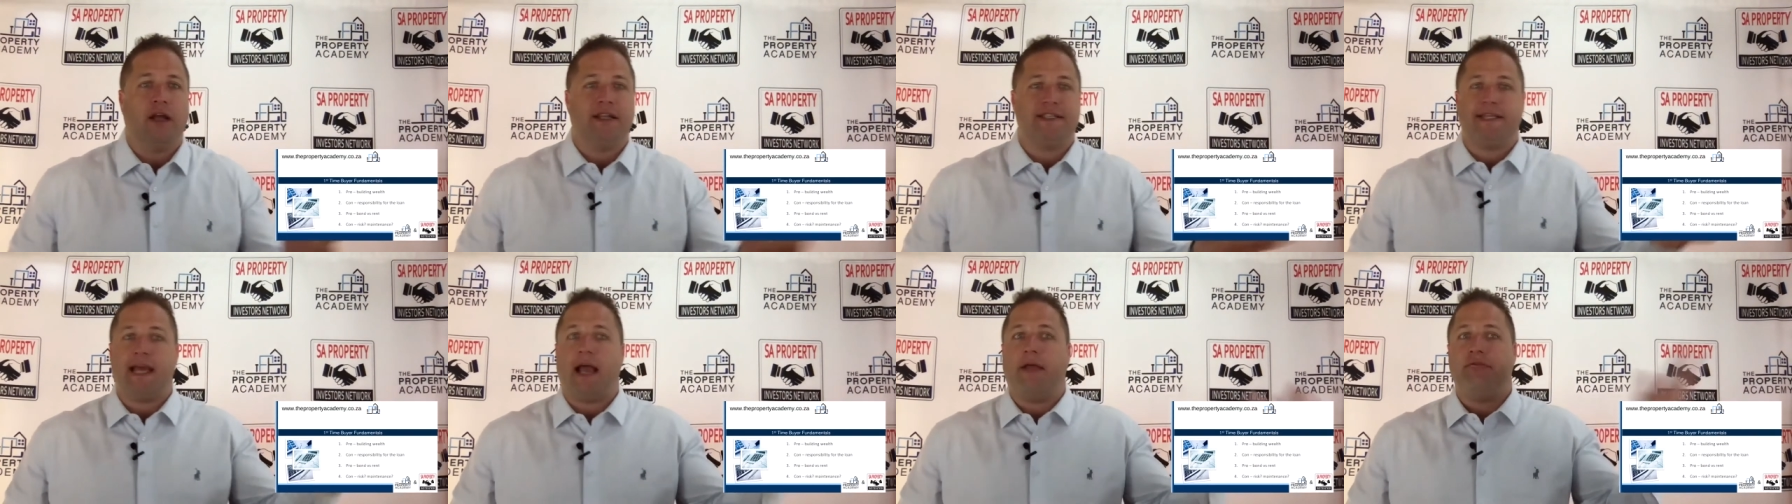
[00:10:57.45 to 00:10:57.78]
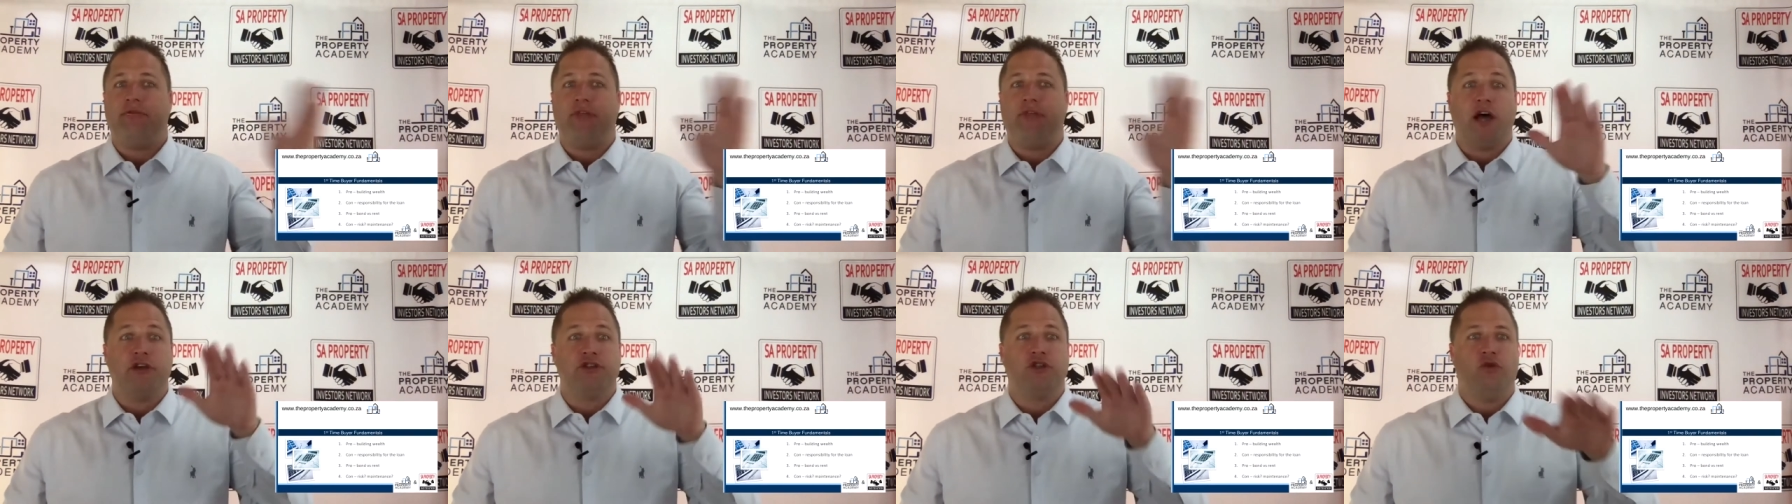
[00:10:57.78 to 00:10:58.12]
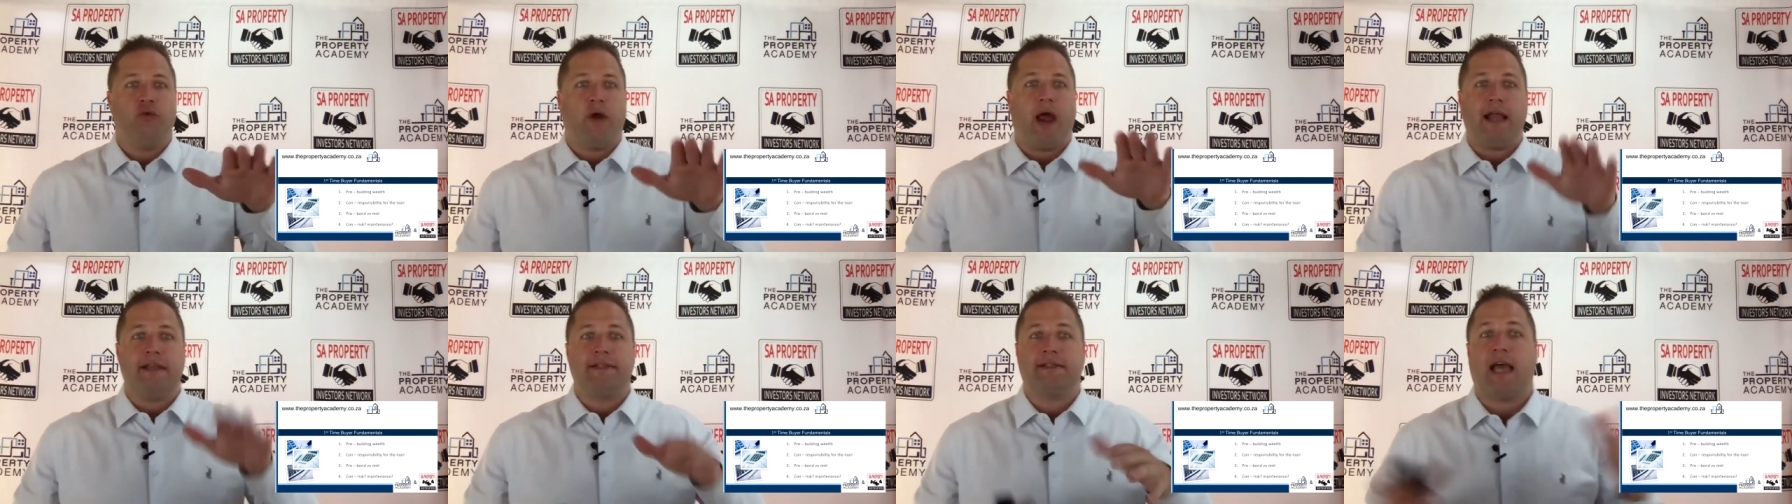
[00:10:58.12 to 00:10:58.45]
10,000
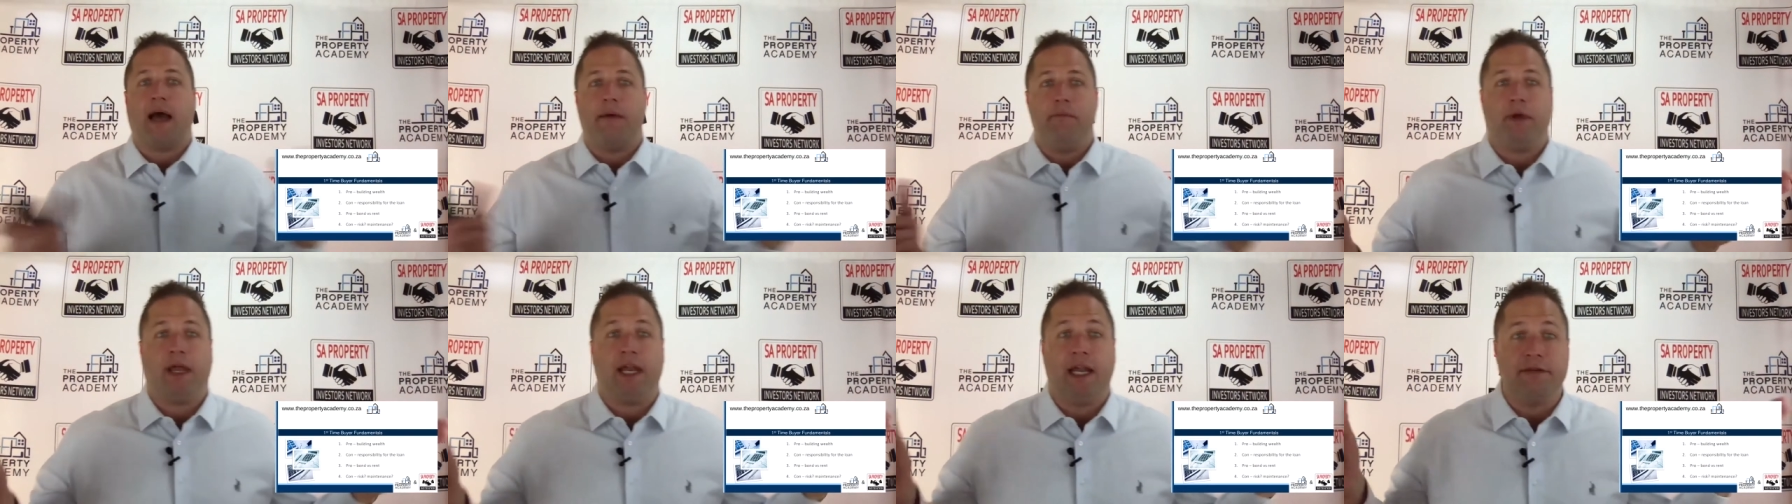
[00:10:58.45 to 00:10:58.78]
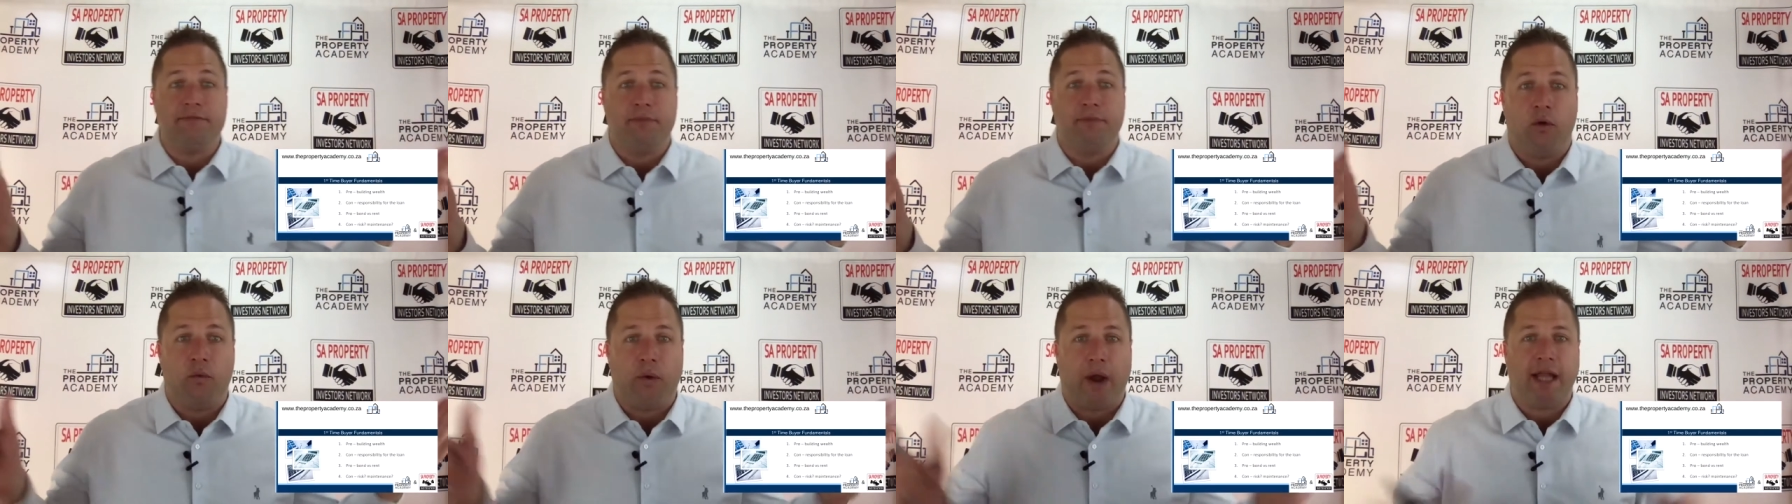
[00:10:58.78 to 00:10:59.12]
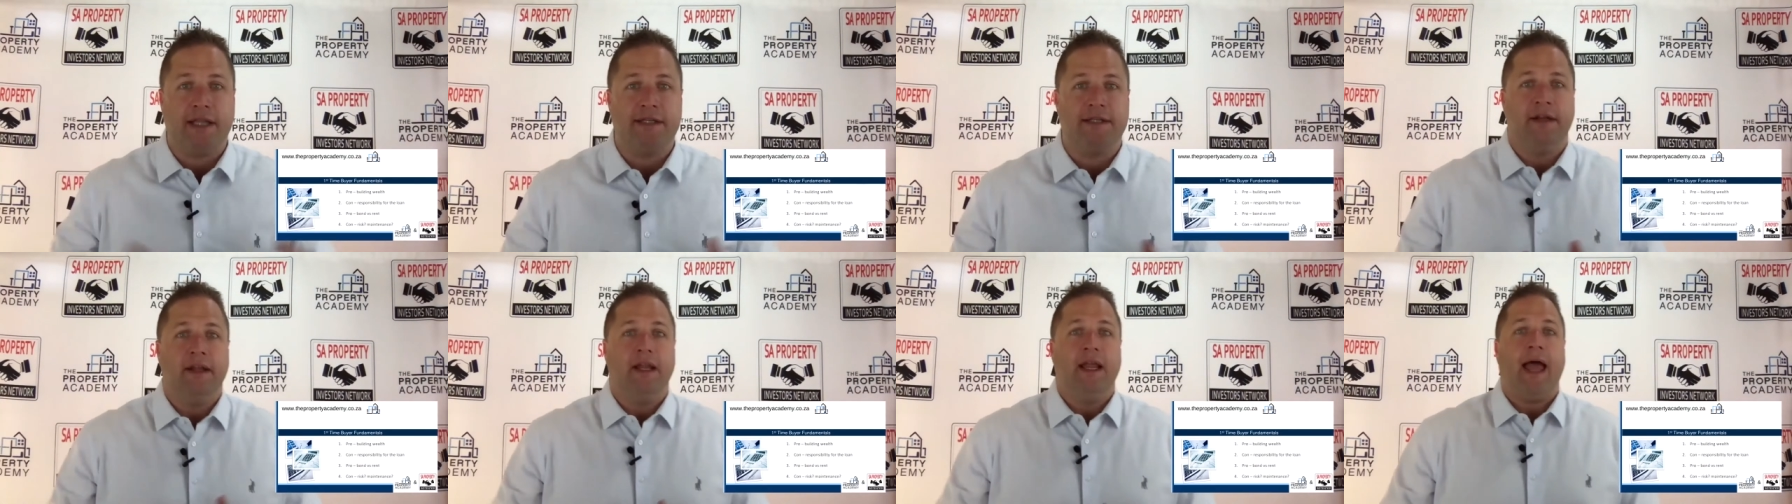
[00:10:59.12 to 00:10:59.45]
rands coming in as my
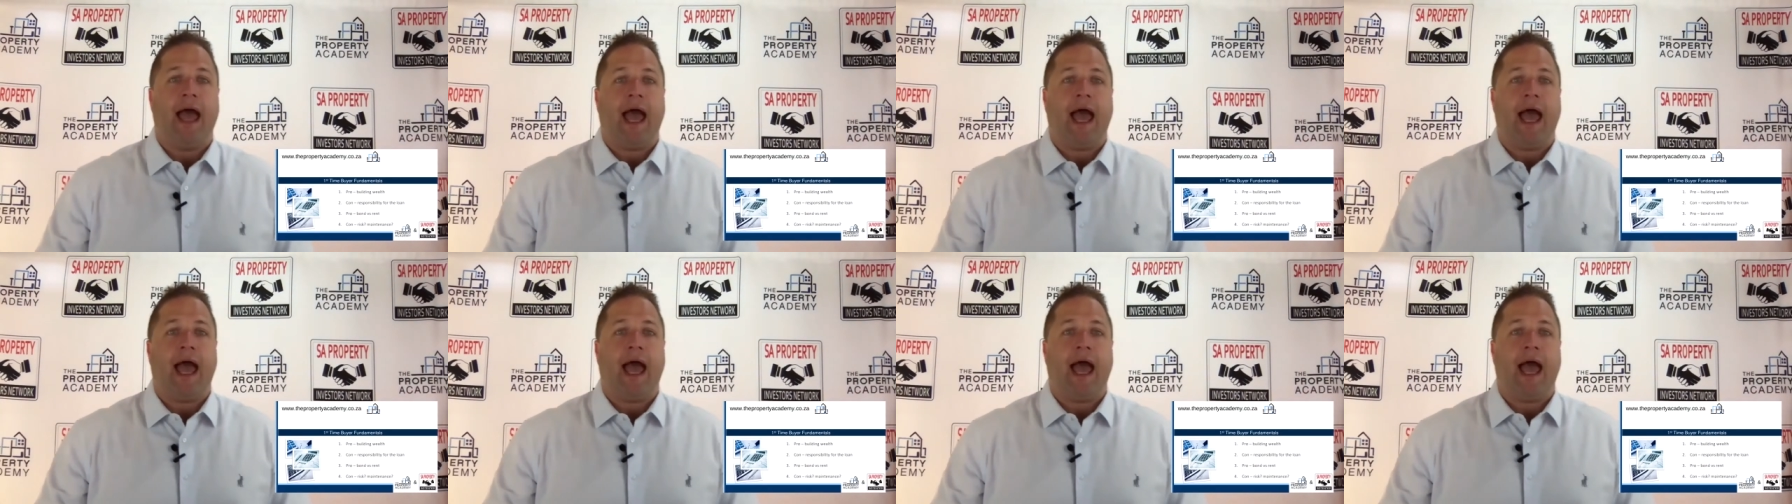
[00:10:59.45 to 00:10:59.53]
rent